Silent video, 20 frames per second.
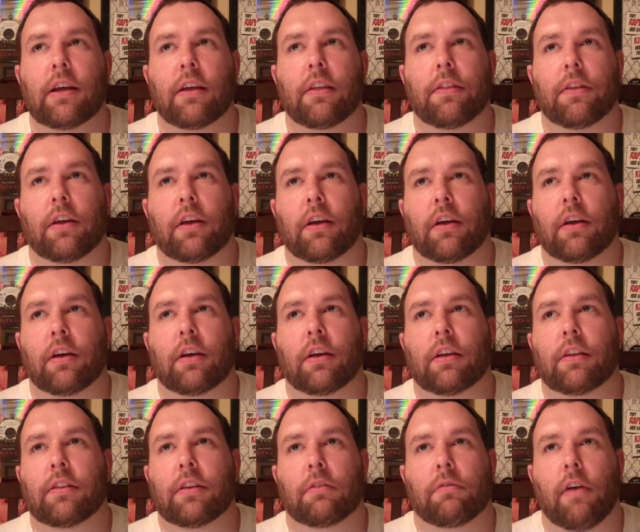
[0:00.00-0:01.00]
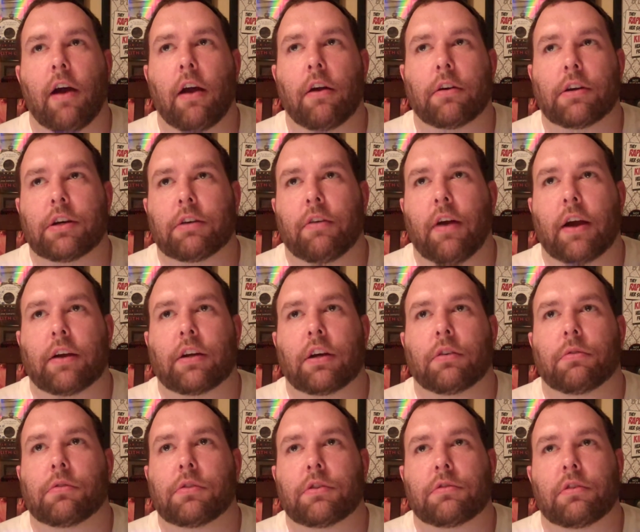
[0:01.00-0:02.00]
the
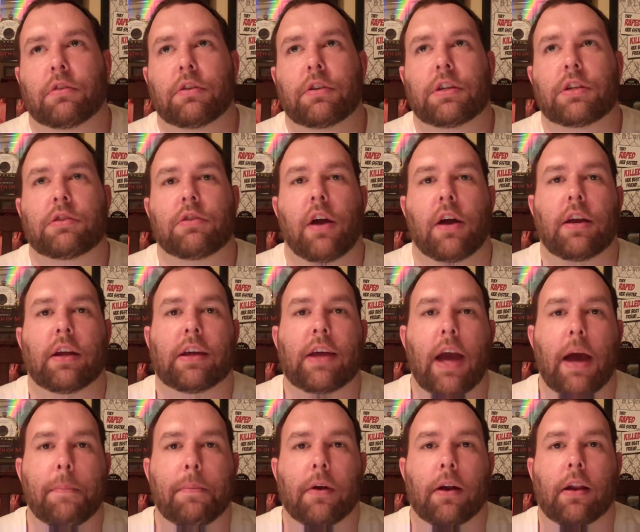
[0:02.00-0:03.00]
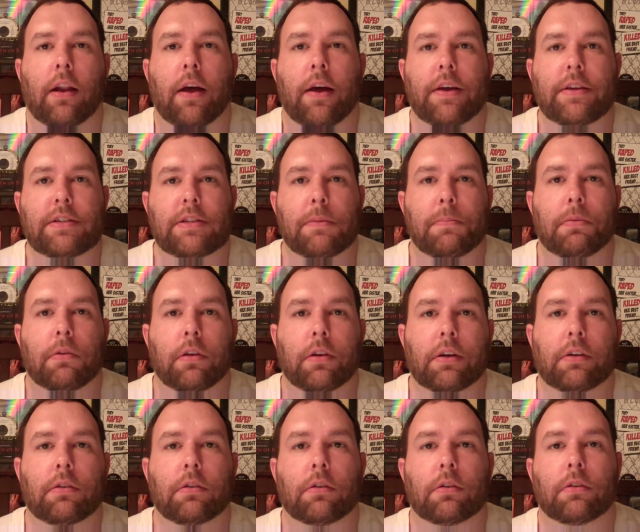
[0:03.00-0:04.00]
writer-director was really just trying to capitalize
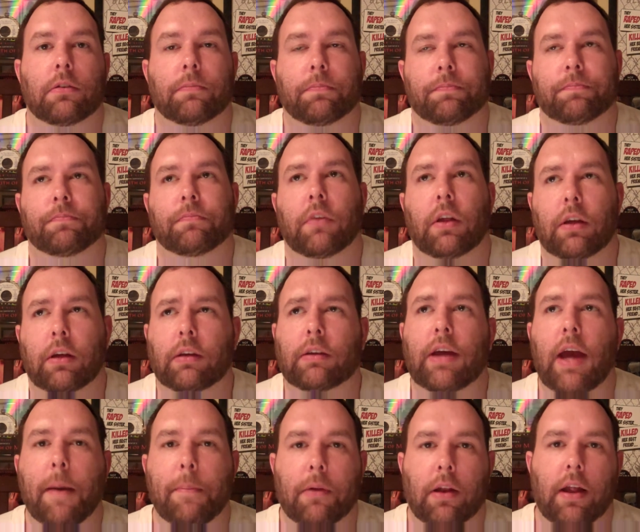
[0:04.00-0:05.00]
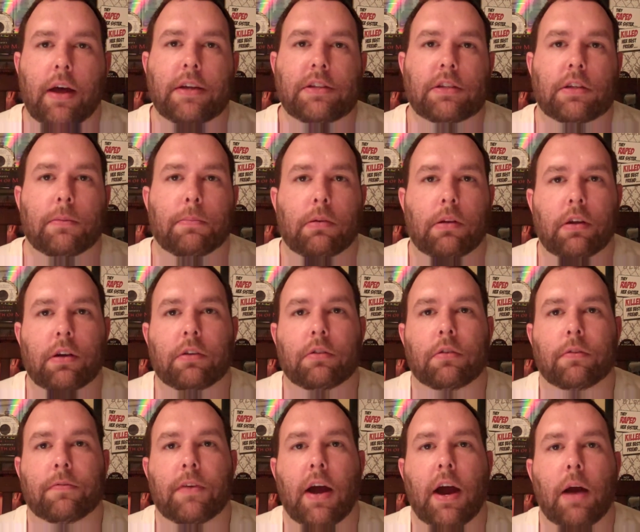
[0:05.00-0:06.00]
on the
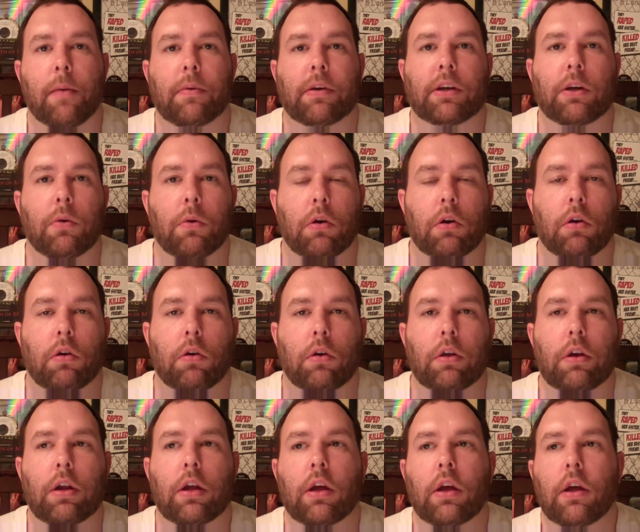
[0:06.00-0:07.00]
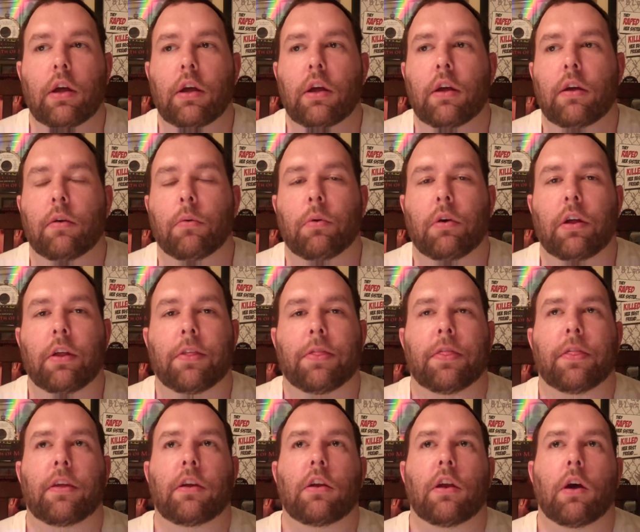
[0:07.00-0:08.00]
political environment going on
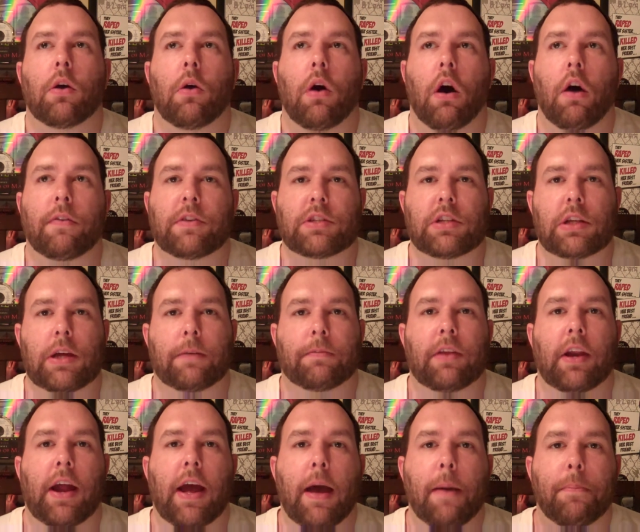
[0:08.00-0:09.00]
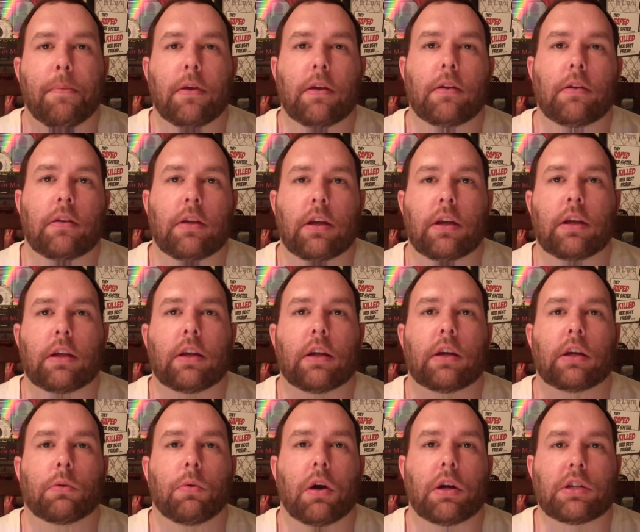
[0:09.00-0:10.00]
with, you know, all the stuff that happened in
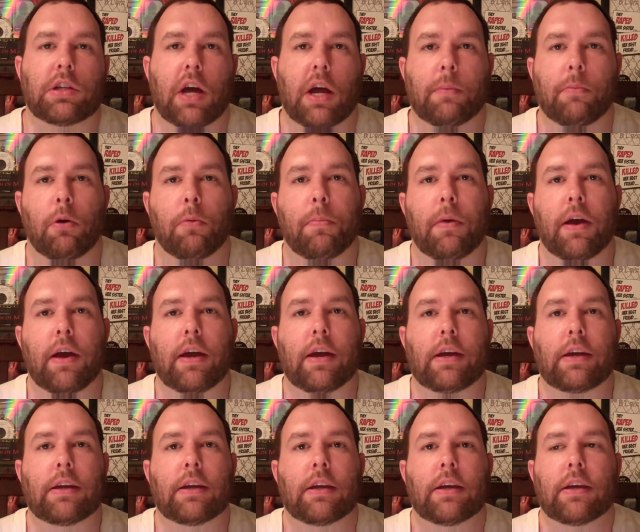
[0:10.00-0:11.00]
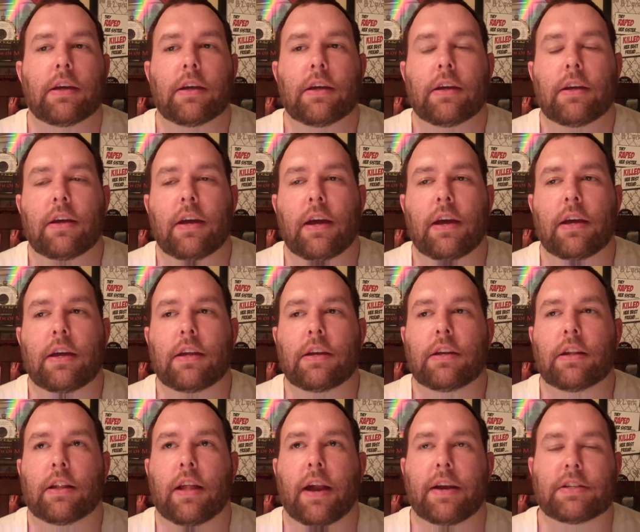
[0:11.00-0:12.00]
Guantanamo Bay,
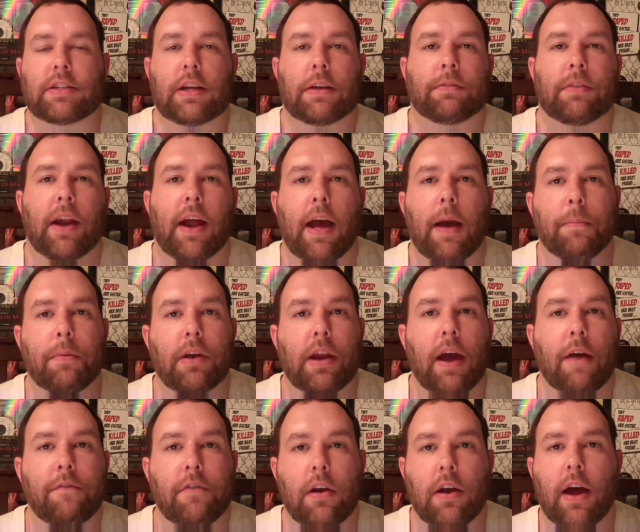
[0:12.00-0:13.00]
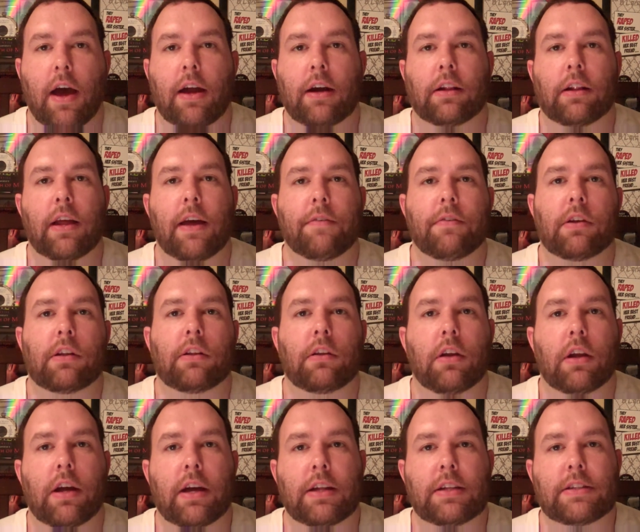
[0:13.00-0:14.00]
and a lot of stuff that happened after 9/11 in the
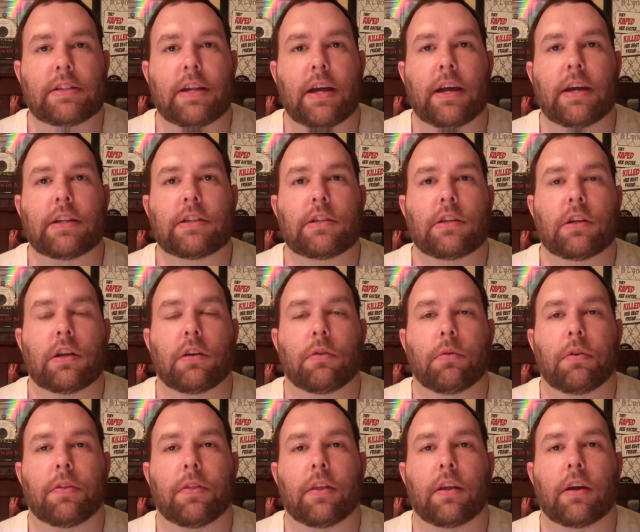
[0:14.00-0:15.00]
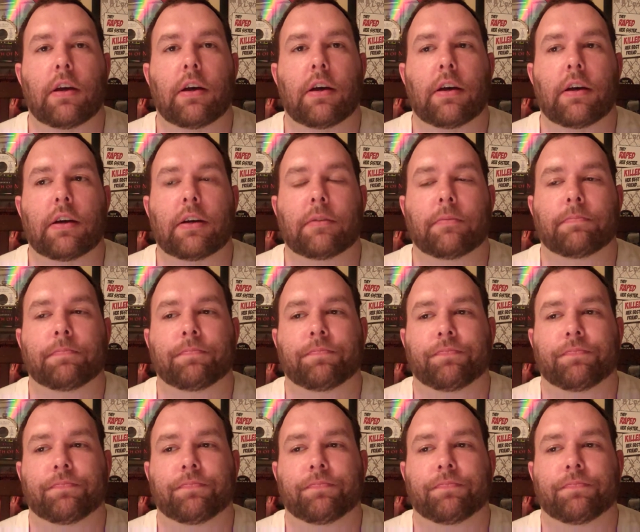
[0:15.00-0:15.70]
United States, you know, with a